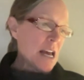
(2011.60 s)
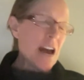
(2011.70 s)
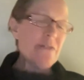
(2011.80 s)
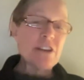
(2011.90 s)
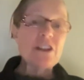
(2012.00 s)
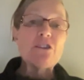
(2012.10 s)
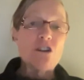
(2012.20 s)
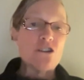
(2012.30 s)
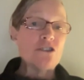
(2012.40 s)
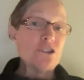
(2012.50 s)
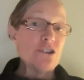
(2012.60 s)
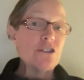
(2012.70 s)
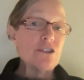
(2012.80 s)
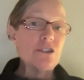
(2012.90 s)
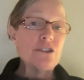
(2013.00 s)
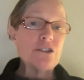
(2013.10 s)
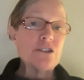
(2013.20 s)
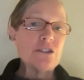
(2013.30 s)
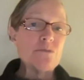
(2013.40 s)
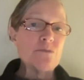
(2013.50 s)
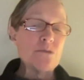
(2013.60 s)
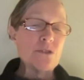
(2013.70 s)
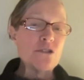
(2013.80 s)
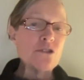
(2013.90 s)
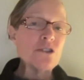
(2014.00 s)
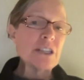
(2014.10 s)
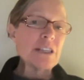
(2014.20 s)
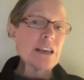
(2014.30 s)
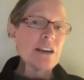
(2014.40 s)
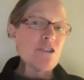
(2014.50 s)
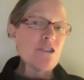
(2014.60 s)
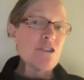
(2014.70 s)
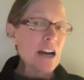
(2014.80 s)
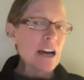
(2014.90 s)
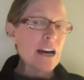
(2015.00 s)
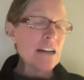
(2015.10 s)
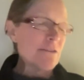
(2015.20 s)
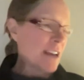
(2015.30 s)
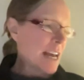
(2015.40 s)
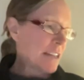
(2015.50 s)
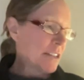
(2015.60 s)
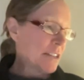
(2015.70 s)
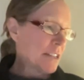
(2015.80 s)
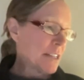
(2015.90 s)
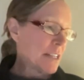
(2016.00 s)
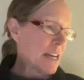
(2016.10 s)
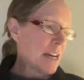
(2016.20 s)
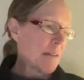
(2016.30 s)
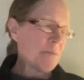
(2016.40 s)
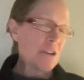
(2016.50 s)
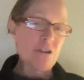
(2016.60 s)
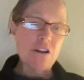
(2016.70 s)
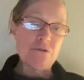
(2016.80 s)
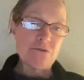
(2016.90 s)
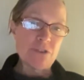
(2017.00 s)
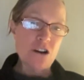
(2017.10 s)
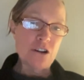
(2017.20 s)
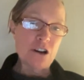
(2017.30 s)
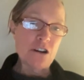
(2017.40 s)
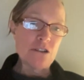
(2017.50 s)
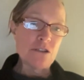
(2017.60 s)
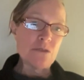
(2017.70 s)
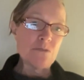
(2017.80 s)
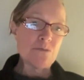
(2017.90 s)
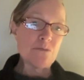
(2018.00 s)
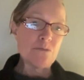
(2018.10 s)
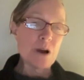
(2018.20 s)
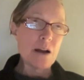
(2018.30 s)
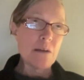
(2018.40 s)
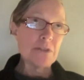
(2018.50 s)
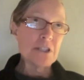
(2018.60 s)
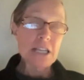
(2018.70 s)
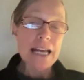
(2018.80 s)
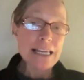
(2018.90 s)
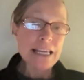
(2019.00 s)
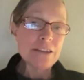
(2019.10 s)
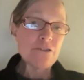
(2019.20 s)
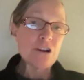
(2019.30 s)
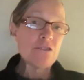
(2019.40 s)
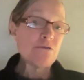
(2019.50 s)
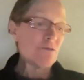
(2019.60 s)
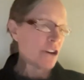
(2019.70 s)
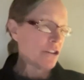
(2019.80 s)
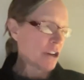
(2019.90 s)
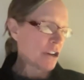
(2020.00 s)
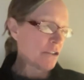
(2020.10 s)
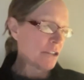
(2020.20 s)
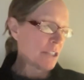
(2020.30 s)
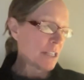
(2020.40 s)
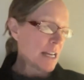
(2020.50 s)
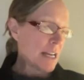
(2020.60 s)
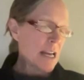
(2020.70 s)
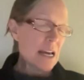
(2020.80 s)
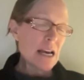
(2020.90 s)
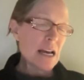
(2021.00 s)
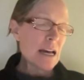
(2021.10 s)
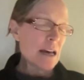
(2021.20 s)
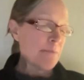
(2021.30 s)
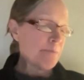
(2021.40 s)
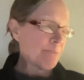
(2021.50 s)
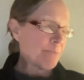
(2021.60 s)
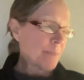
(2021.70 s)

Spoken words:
having their own students using their own artifacts, their own photos, taking their own photos, and